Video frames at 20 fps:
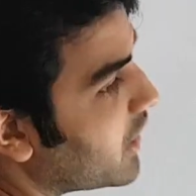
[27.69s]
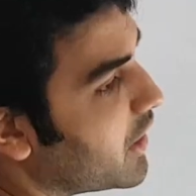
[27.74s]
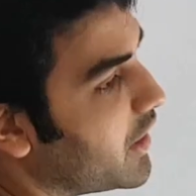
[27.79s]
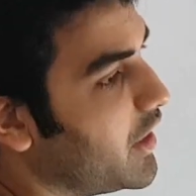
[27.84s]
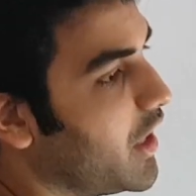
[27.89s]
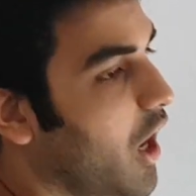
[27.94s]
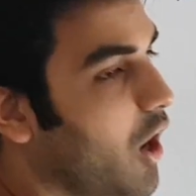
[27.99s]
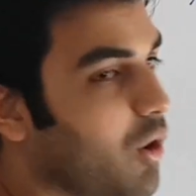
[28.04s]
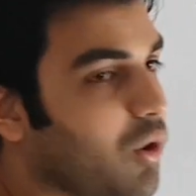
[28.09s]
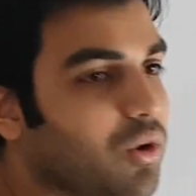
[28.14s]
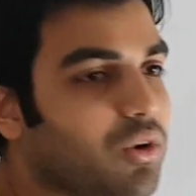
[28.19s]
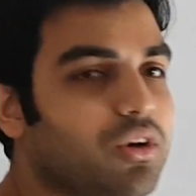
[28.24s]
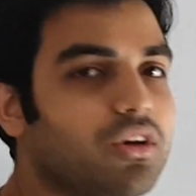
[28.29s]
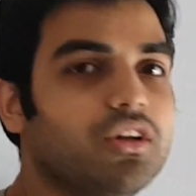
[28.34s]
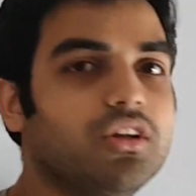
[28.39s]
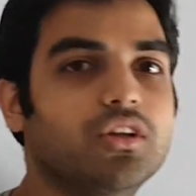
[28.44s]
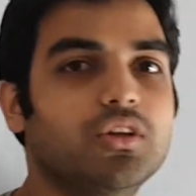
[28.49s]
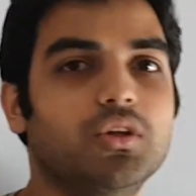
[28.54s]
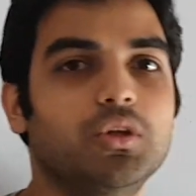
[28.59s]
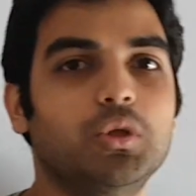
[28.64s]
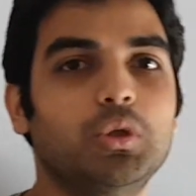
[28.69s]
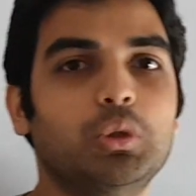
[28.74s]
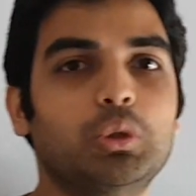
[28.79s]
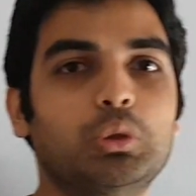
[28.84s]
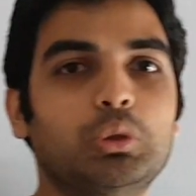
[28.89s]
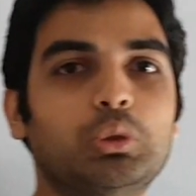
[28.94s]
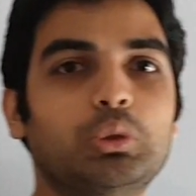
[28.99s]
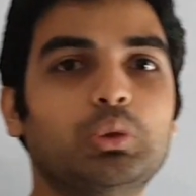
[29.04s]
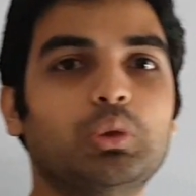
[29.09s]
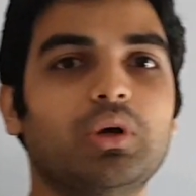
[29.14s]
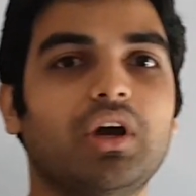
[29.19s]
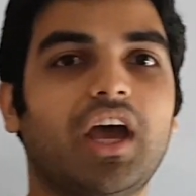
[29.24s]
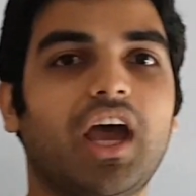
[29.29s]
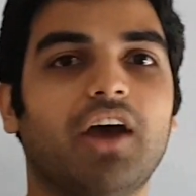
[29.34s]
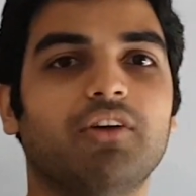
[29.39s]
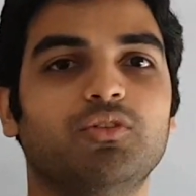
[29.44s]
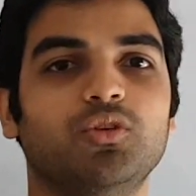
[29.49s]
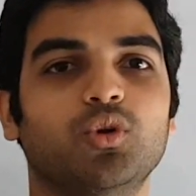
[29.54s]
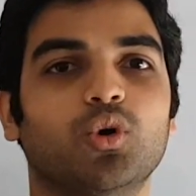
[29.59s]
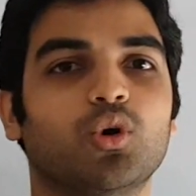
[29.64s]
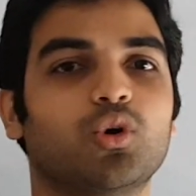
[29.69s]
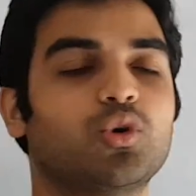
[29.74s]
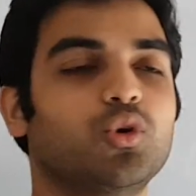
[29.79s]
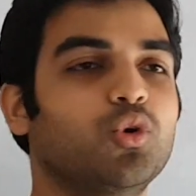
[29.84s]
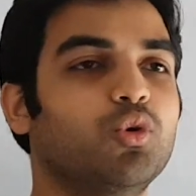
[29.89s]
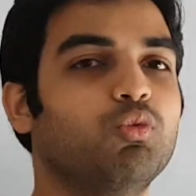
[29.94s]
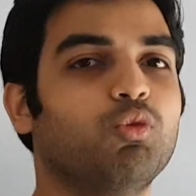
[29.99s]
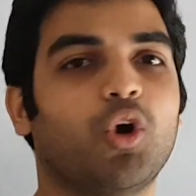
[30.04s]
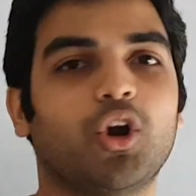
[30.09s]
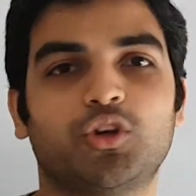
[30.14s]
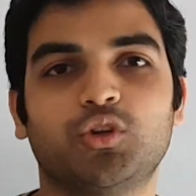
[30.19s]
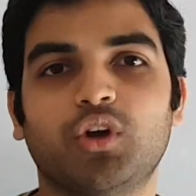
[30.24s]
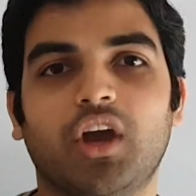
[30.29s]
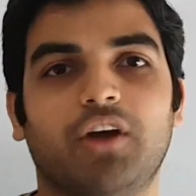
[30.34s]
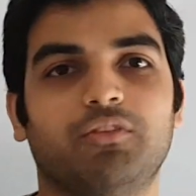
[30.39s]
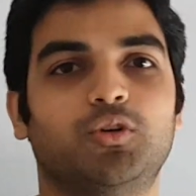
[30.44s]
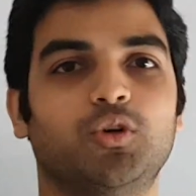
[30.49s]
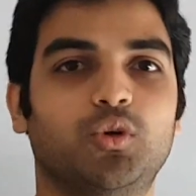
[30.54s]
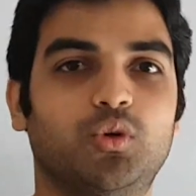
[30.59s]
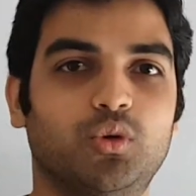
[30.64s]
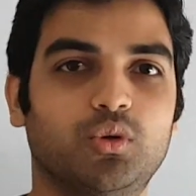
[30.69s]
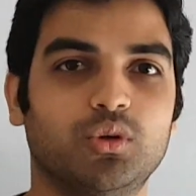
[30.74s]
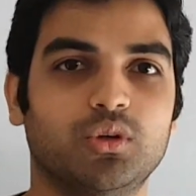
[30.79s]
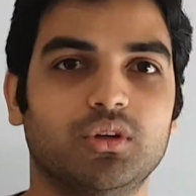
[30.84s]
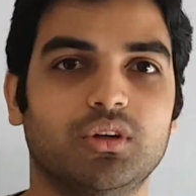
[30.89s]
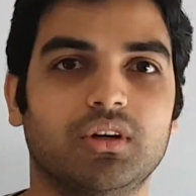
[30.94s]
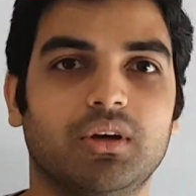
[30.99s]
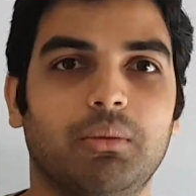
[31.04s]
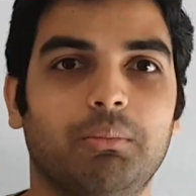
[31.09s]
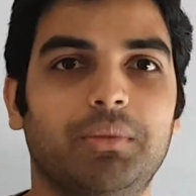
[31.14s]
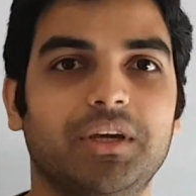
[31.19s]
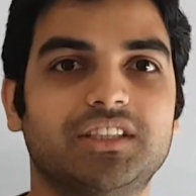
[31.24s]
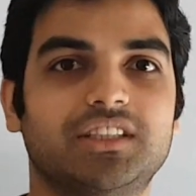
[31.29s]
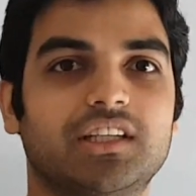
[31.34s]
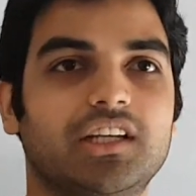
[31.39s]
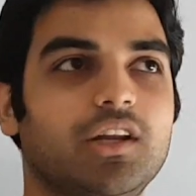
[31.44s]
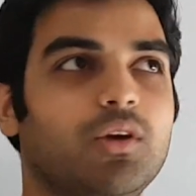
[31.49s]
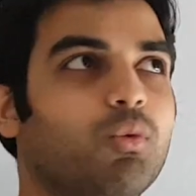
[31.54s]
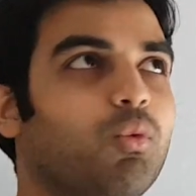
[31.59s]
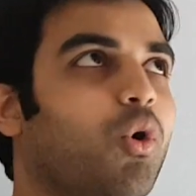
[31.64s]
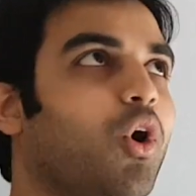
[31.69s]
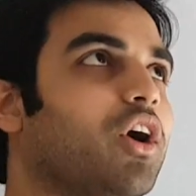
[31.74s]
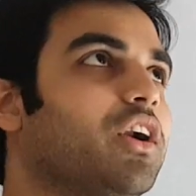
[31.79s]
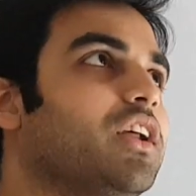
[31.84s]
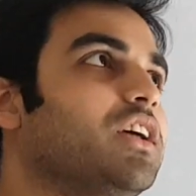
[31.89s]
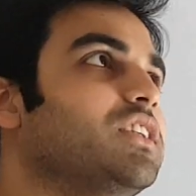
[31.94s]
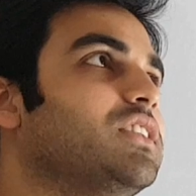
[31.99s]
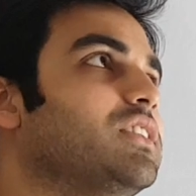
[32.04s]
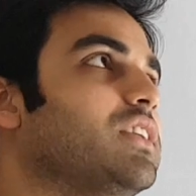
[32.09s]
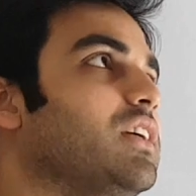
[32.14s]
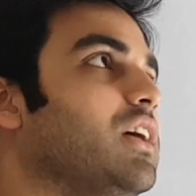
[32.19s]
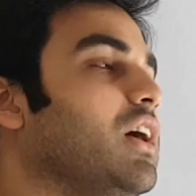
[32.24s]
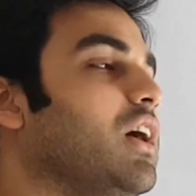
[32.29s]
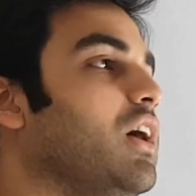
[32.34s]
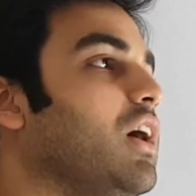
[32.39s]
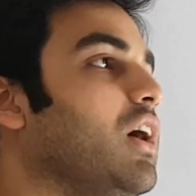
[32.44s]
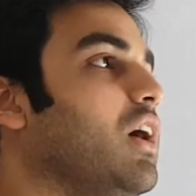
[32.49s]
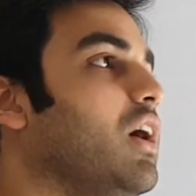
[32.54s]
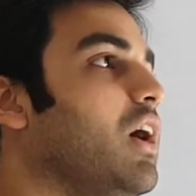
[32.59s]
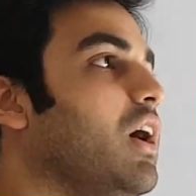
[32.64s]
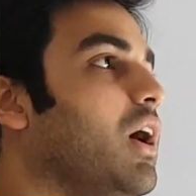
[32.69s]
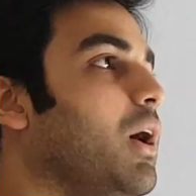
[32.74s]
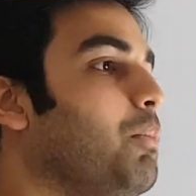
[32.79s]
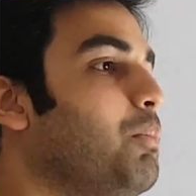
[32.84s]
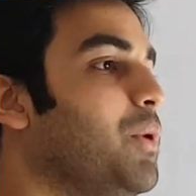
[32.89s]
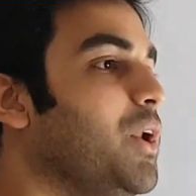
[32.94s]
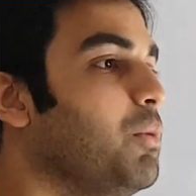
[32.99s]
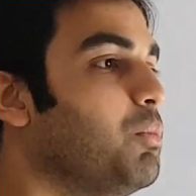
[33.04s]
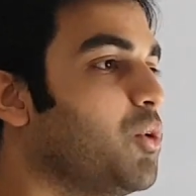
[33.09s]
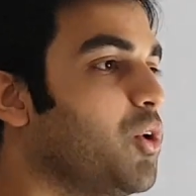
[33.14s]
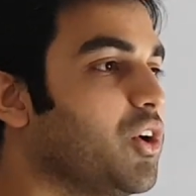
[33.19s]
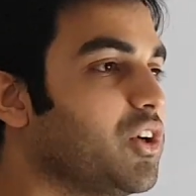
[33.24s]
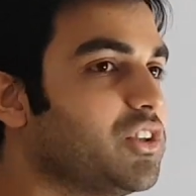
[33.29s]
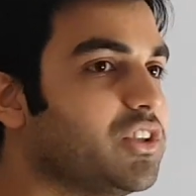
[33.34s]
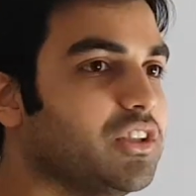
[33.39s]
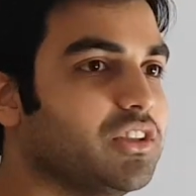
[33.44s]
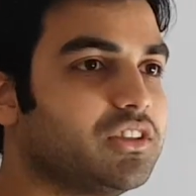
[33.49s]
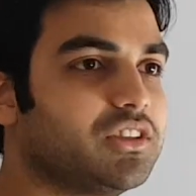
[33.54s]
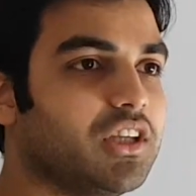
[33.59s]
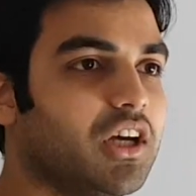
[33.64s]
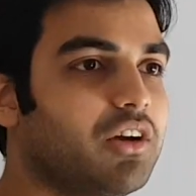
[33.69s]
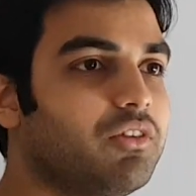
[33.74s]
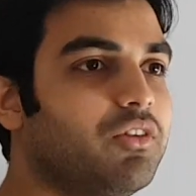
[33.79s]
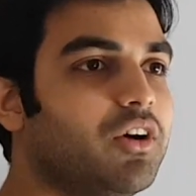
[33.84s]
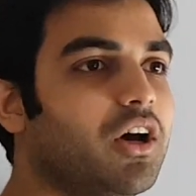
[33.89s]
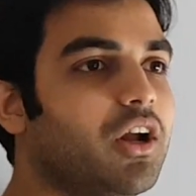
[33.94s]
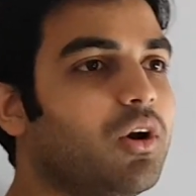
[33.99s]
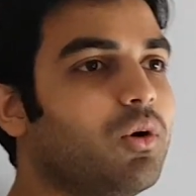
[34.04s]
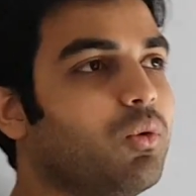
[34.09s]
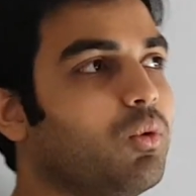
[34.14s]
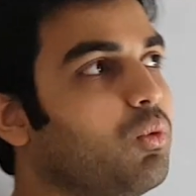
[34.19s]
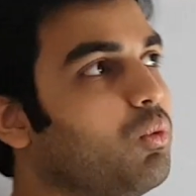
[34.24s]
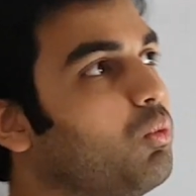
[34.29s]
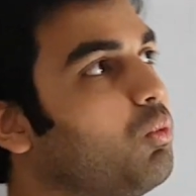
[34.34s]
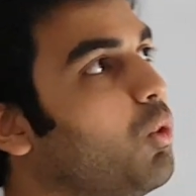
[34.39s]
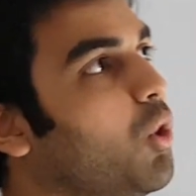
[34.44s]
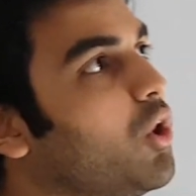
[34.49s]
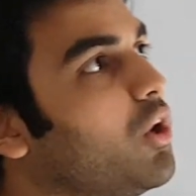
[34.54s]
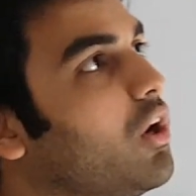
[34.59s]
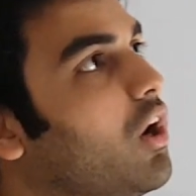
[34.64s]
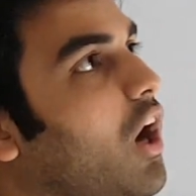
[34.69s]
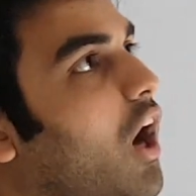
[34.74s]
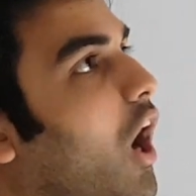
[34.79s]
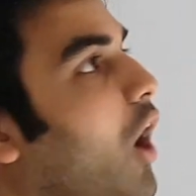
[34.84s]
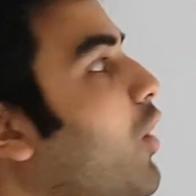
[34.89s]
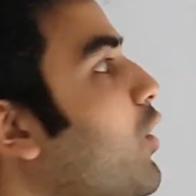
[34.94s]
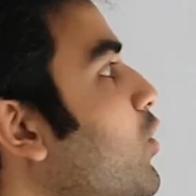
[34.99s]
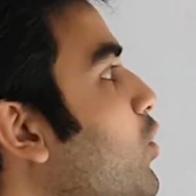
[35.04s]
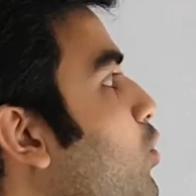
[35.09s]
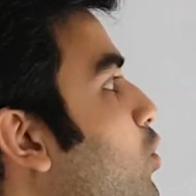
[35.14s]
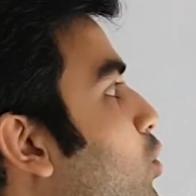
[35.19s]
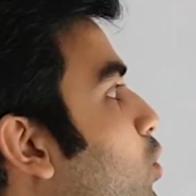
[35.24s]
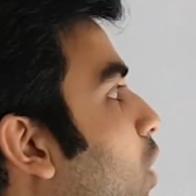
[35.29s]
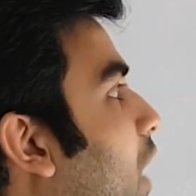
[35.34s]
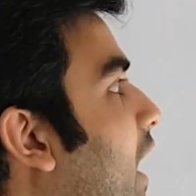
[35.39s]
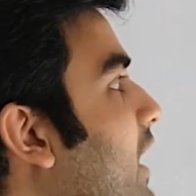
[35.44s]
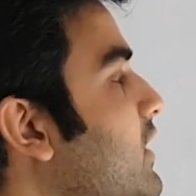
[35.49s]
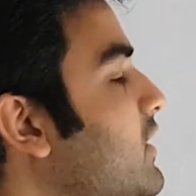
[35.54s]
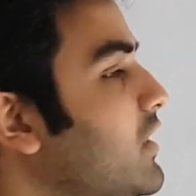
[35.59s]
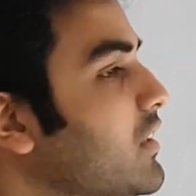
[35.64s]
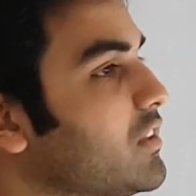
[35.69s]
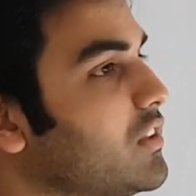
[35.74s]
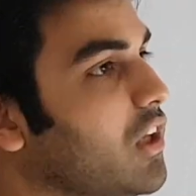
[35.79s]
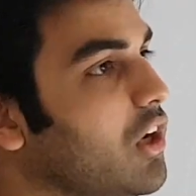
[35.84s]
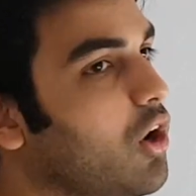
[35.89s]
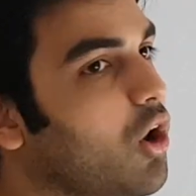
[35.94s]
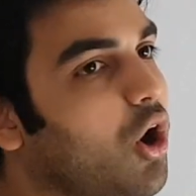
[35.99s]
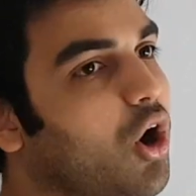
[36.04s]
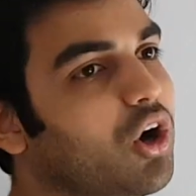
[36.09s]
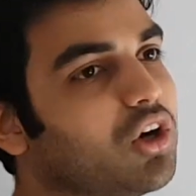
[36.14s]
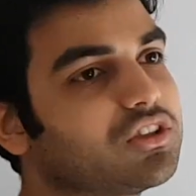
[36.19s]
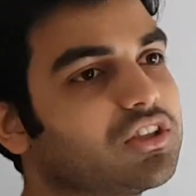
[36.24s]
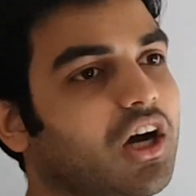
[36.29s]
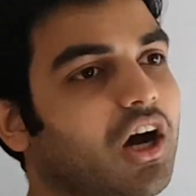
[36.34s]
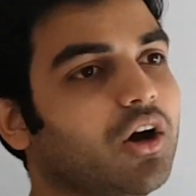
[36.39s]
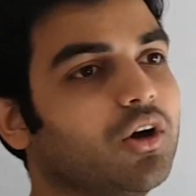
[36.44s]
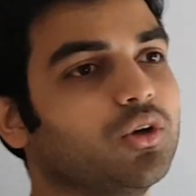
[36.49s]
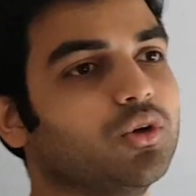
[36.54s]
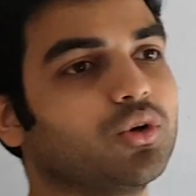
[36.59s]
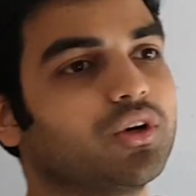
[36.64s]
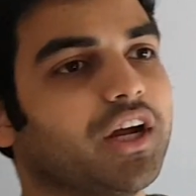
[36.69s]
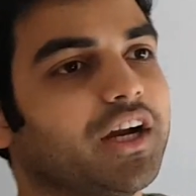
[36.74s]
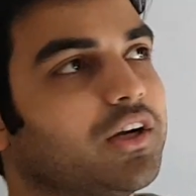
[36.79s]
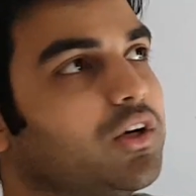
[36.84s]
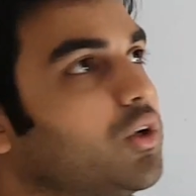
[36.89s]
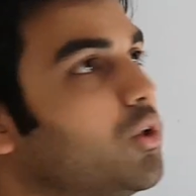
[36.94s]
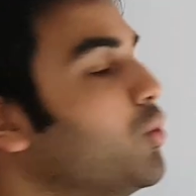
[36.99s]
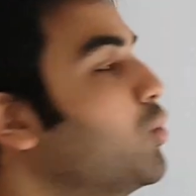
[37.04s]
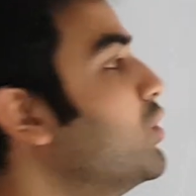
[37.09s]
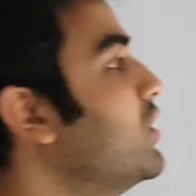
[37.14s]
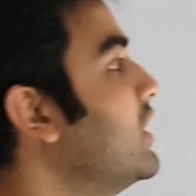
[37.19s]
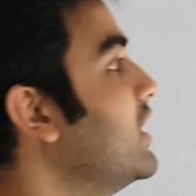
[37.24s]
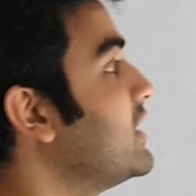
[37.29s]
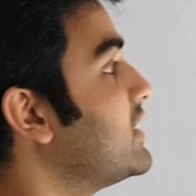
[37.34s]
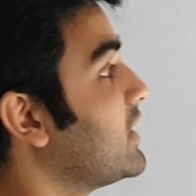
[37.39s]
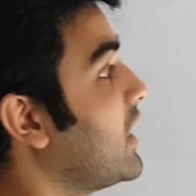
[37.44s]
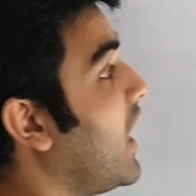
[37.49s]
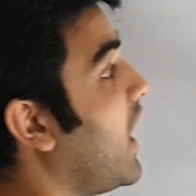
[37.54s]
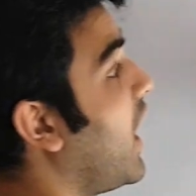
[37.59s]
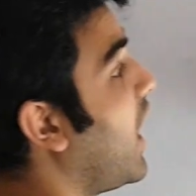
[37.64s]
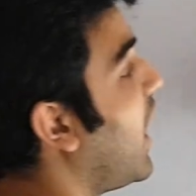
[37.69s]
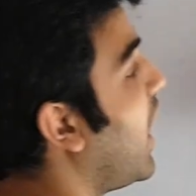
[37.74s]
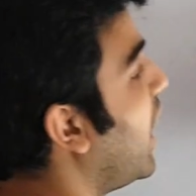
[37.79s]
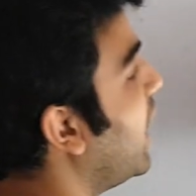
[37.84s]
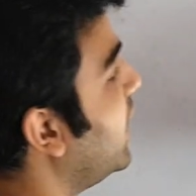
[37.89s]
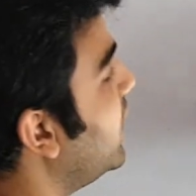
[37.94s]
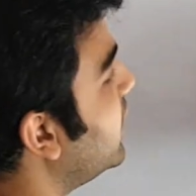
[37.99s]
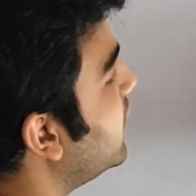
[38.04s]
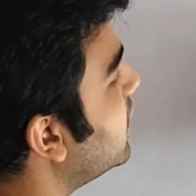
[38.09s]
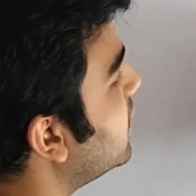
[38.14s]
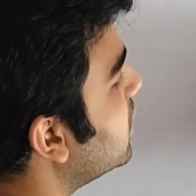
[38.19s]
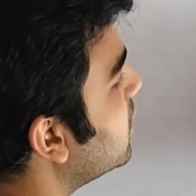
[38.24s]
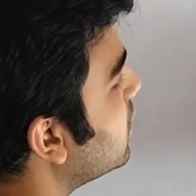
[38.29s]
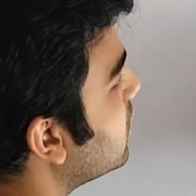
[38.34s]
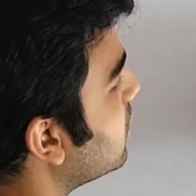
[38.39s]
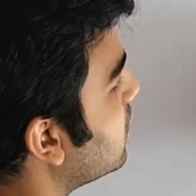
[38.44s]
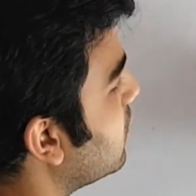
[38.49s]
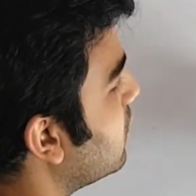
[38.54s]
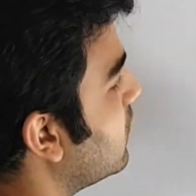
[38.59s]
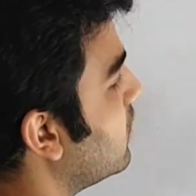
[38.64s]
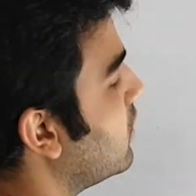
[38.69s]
Now you have no clue what you have to do. Basically, what is a pre-production server, how you access the logs, how you get to this ID,